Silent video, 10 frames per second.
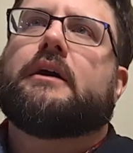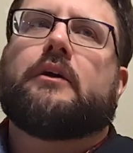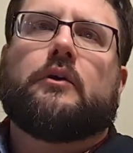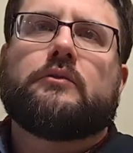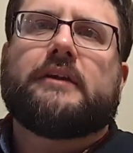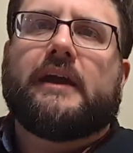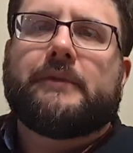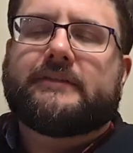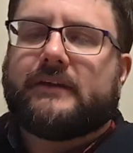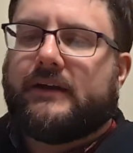old
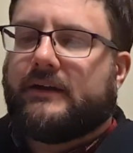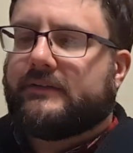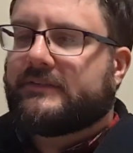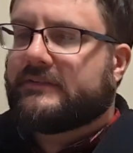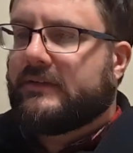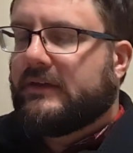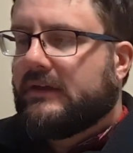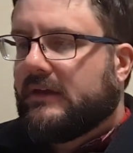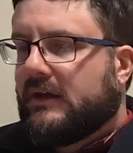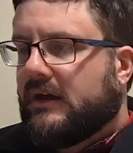timey styles,
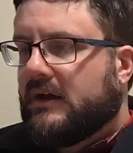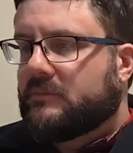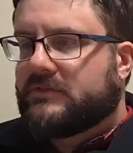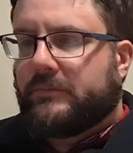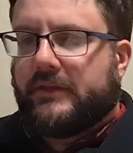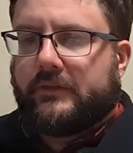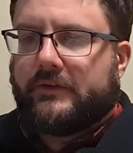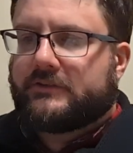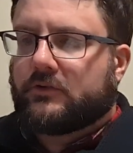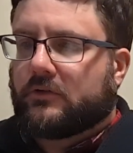some of the other
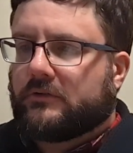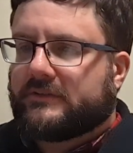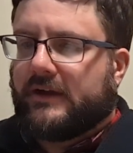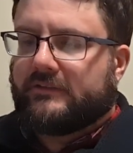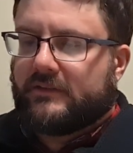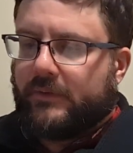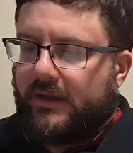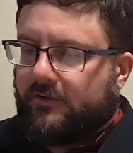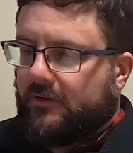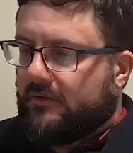historical styles of the
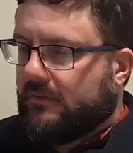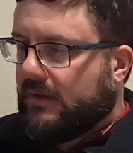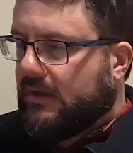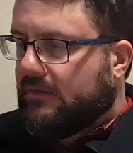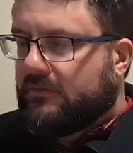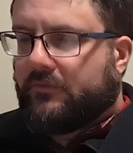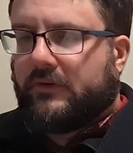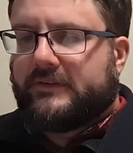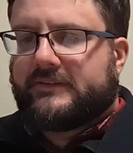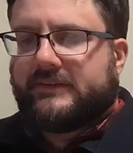banjo. So,
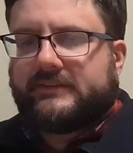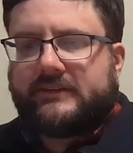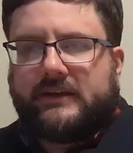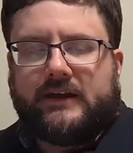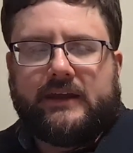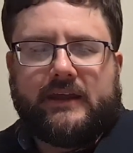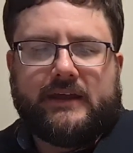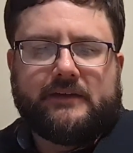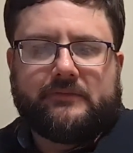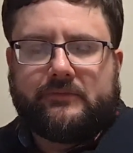for instance, I
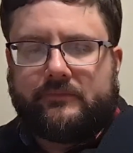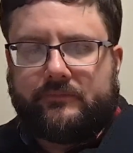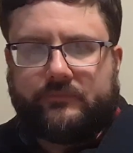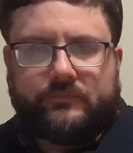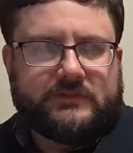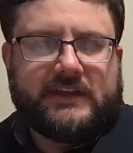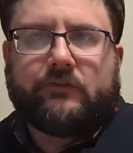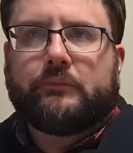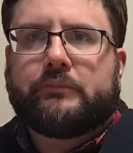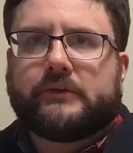have
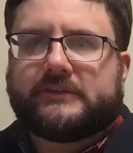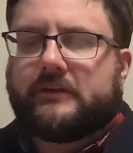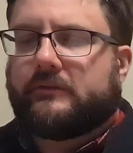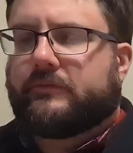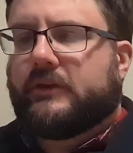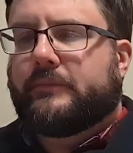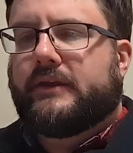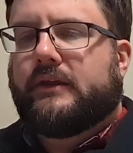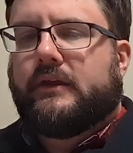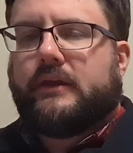several books here in front of
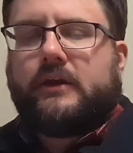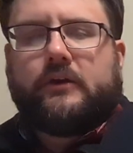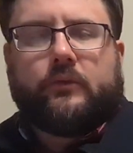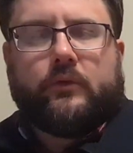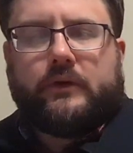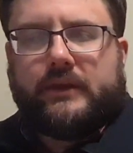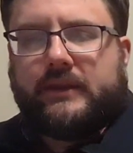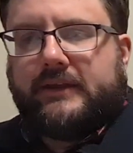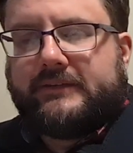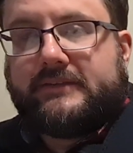me. One
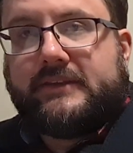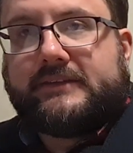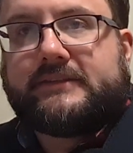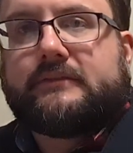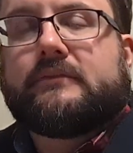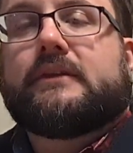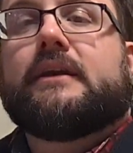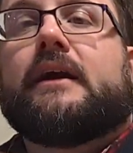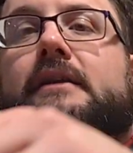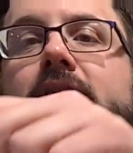is this
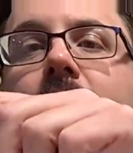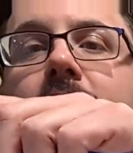Guide to the